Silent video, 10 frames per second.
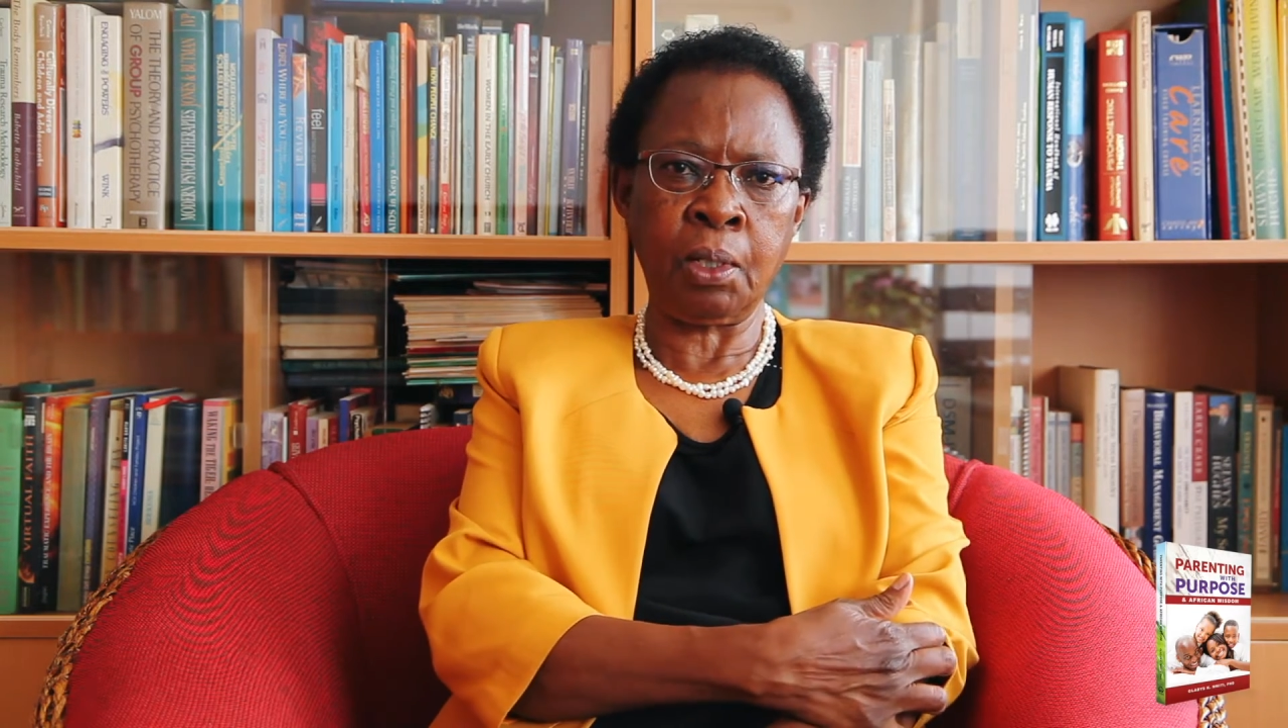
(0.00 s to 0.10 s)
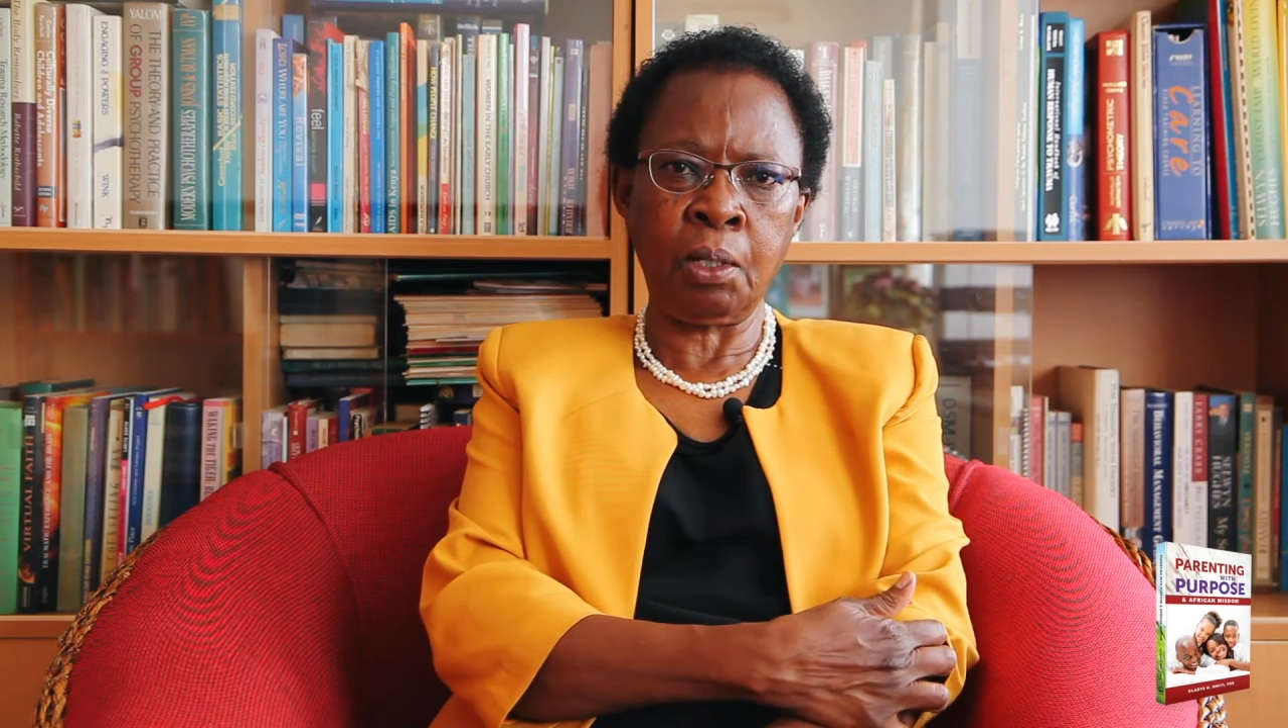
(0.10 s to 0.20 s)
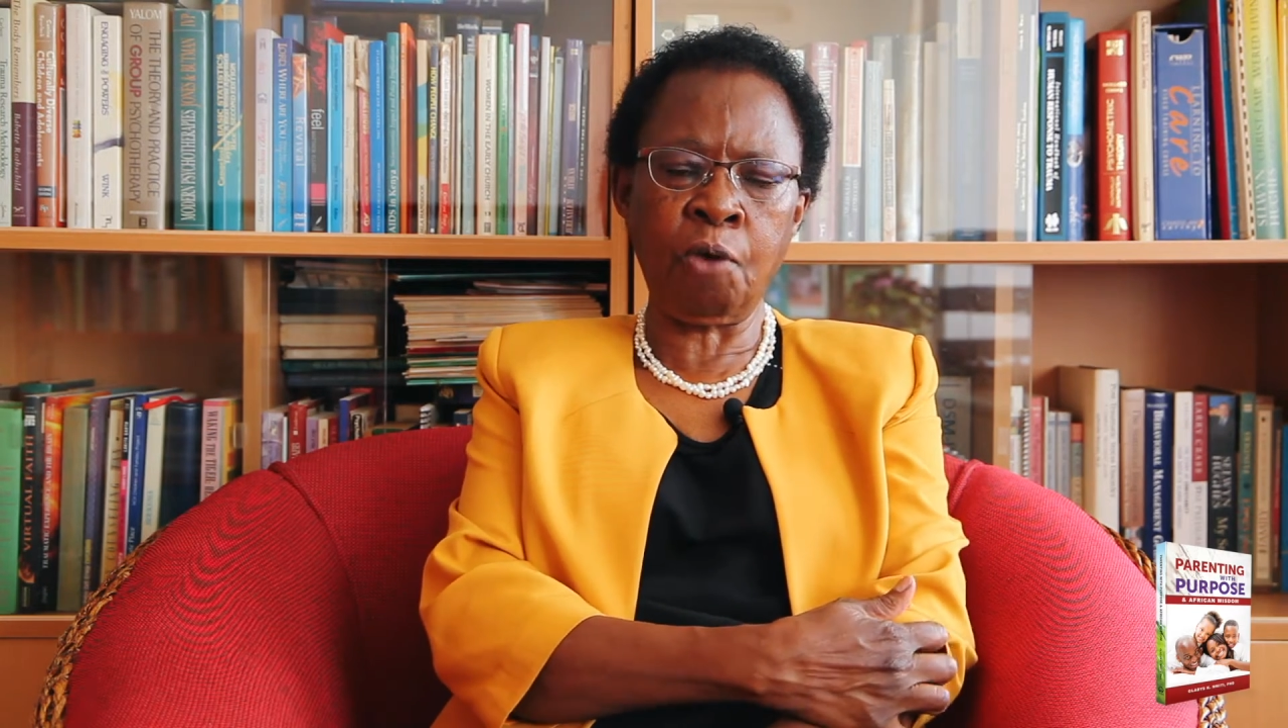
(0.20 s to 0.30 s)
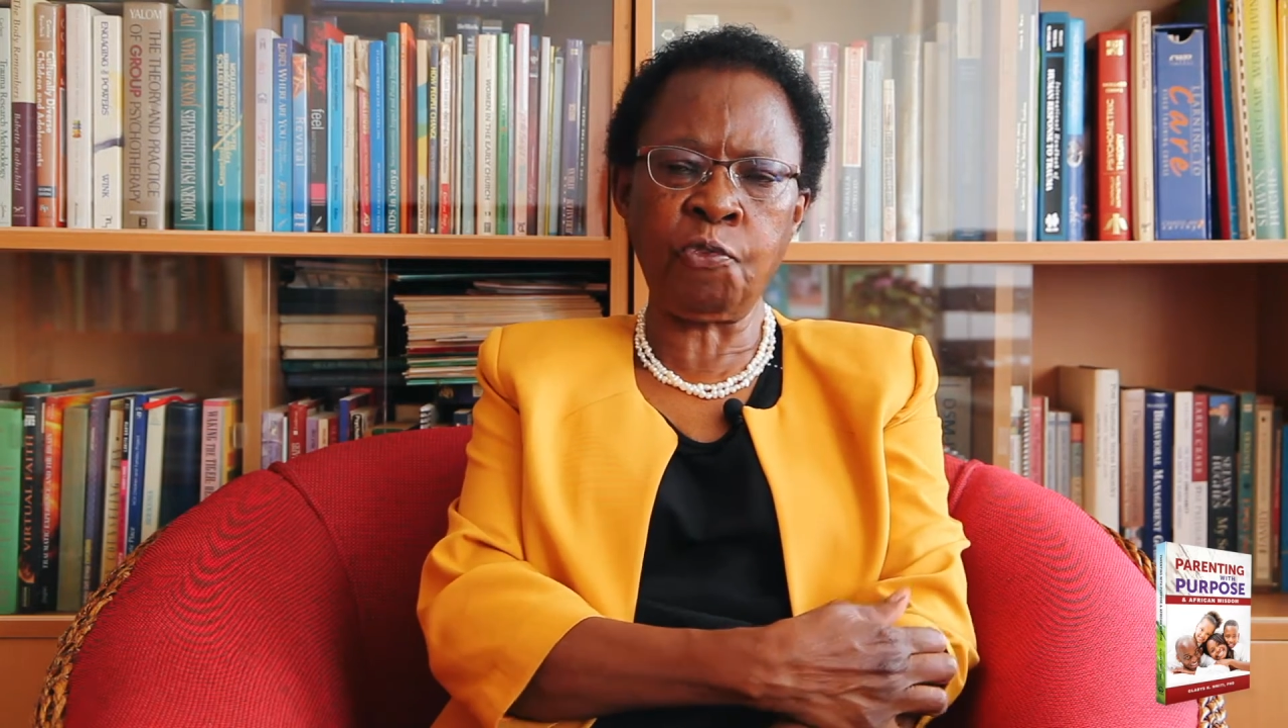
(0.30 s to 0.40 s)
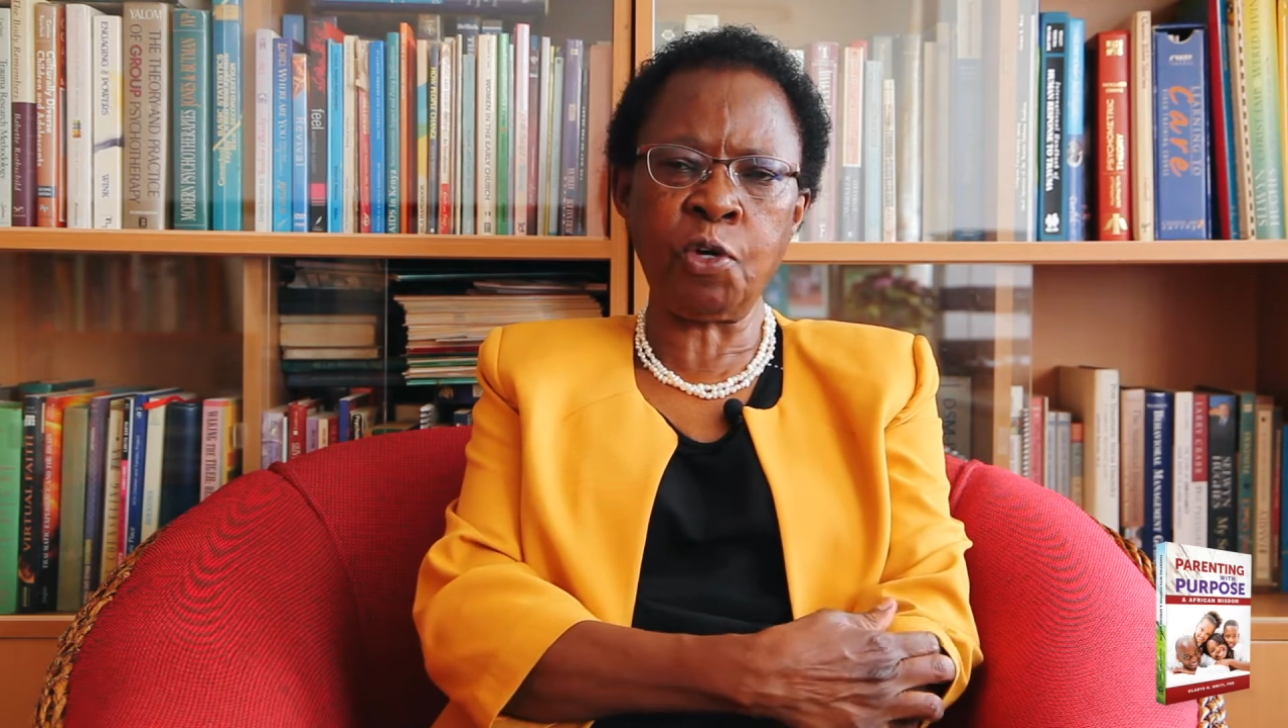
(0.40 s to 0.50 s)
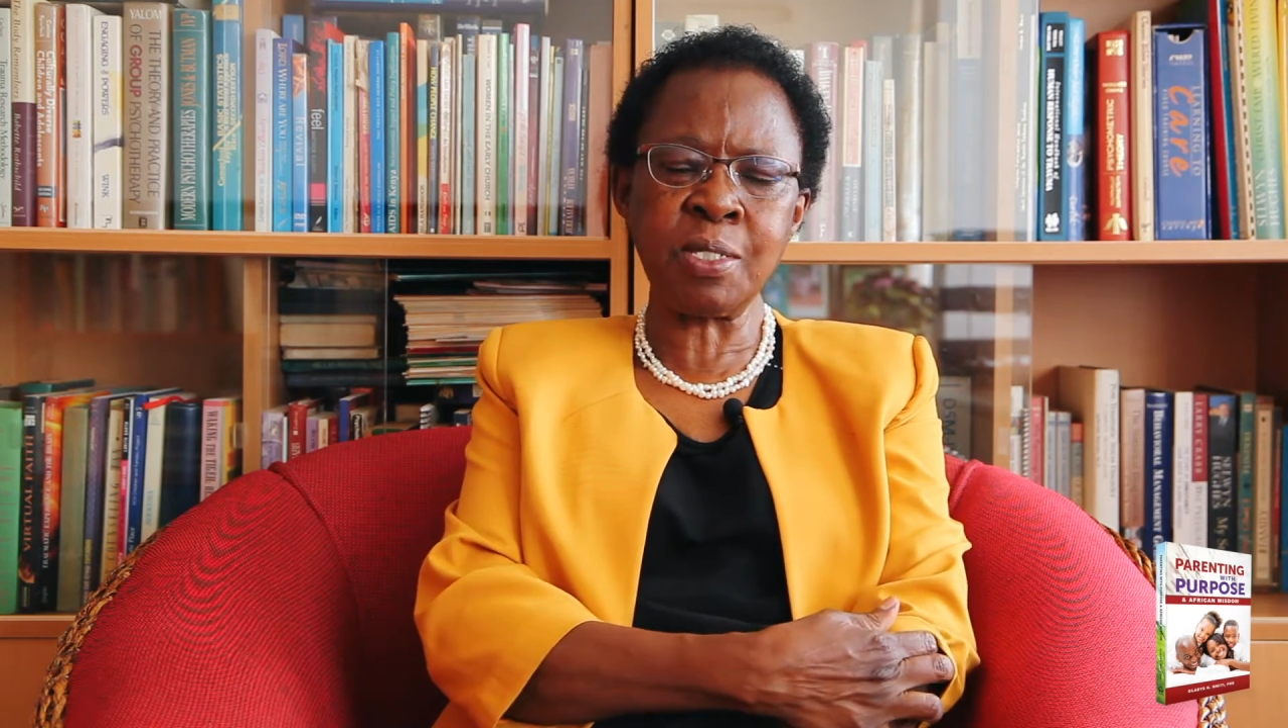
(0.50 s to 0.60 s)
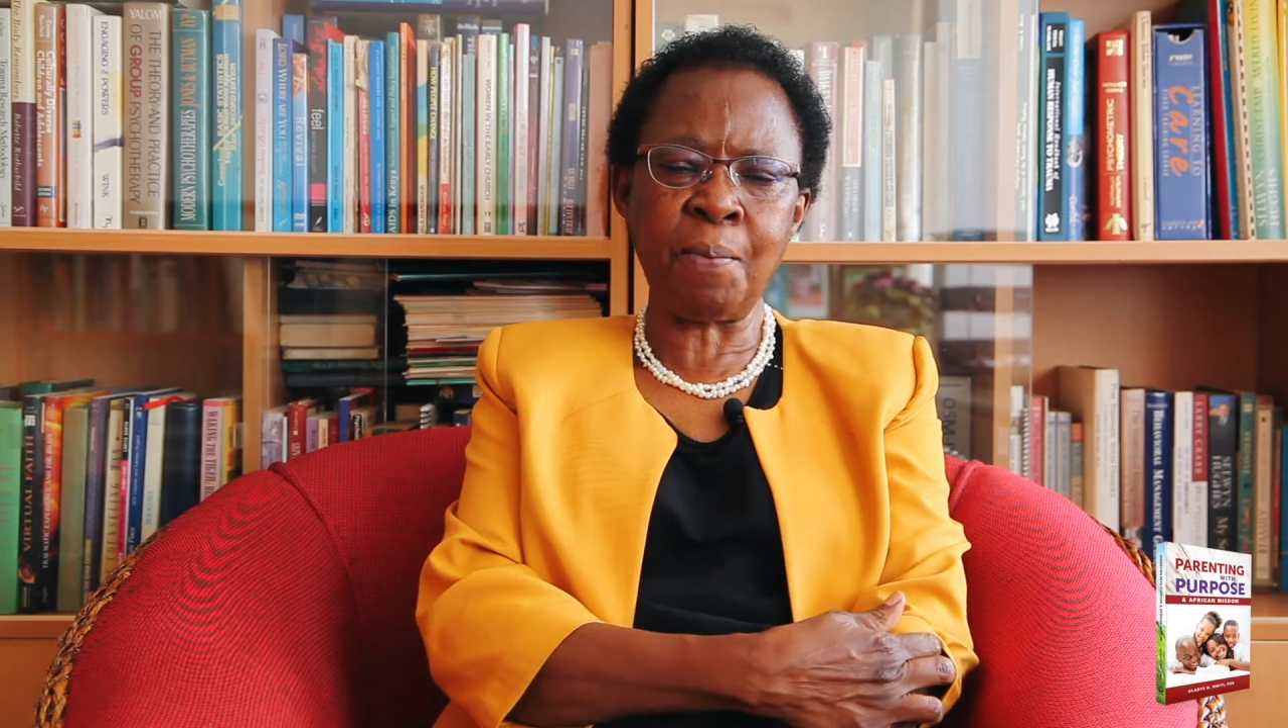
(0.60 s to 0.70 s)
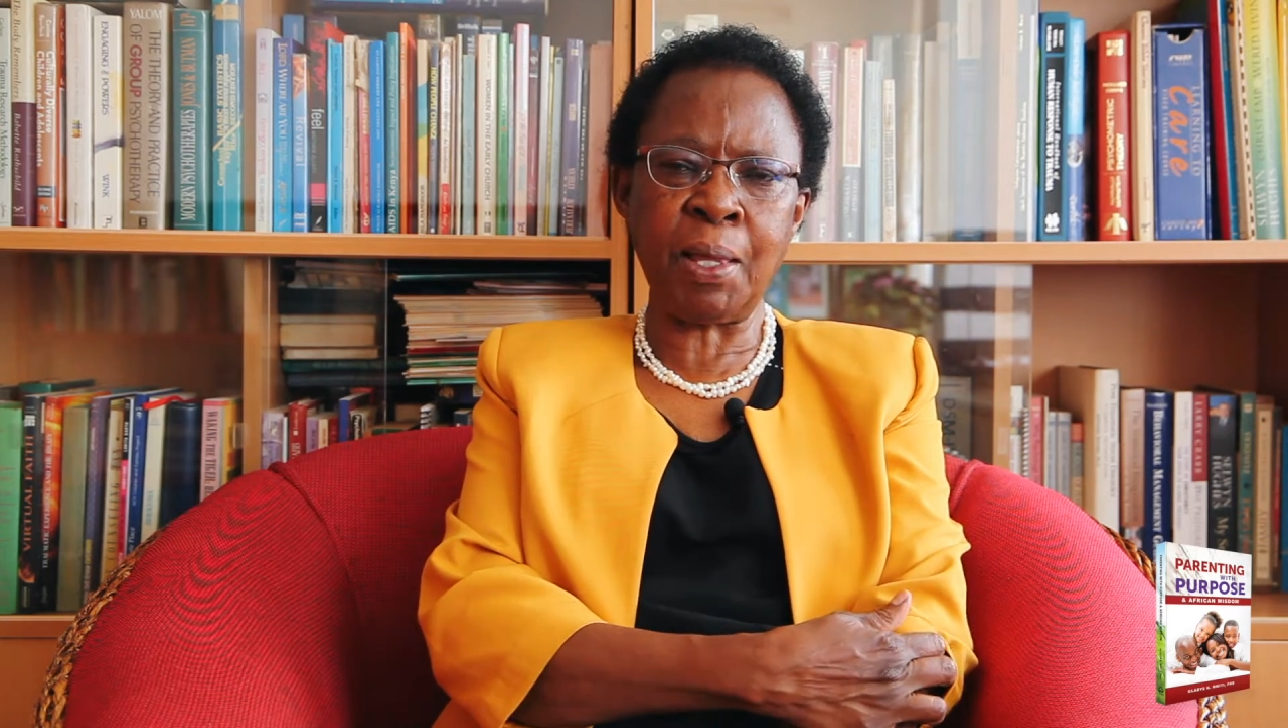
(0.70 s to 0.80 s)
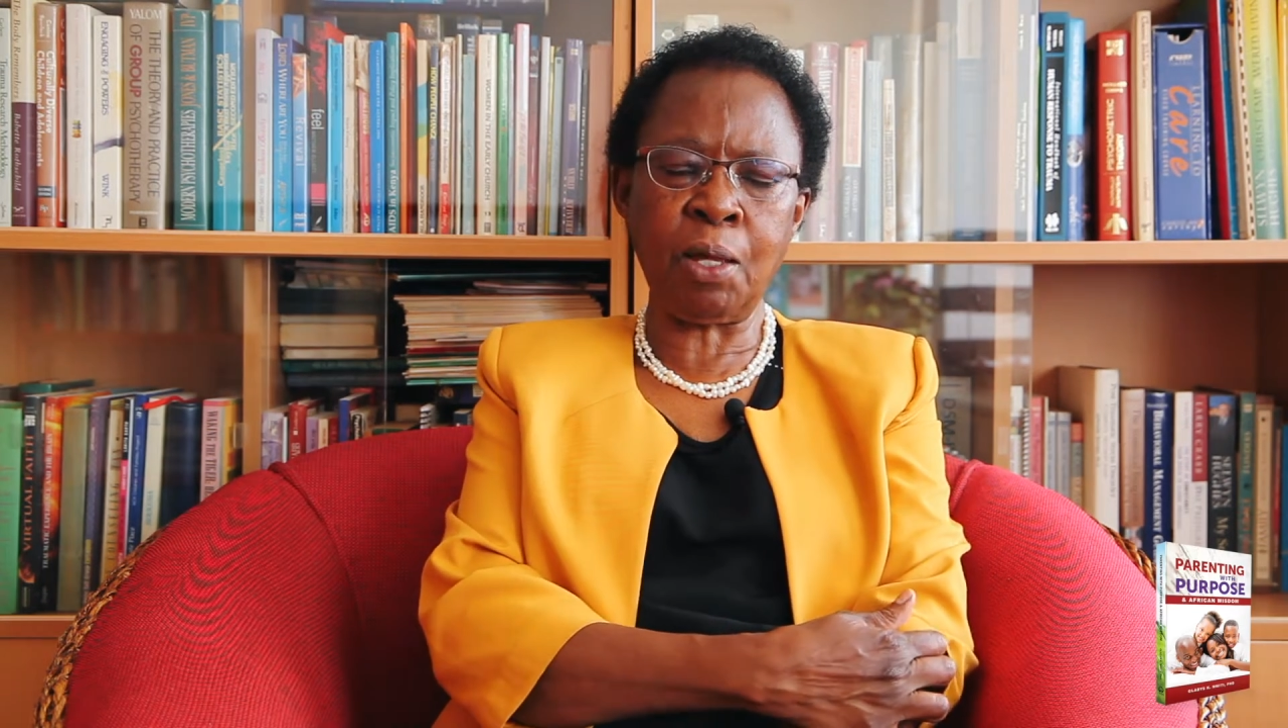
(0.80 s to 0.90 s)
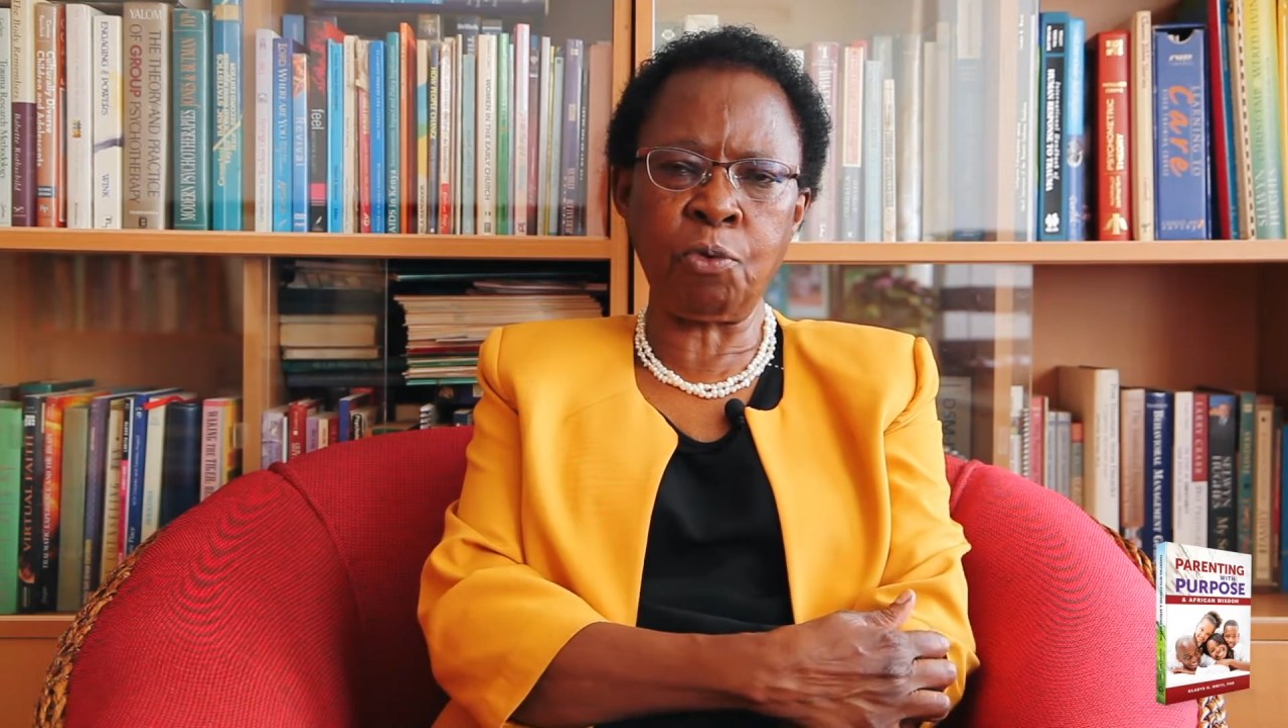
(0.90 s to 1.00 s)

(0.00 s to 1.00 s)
Now, of course, the mother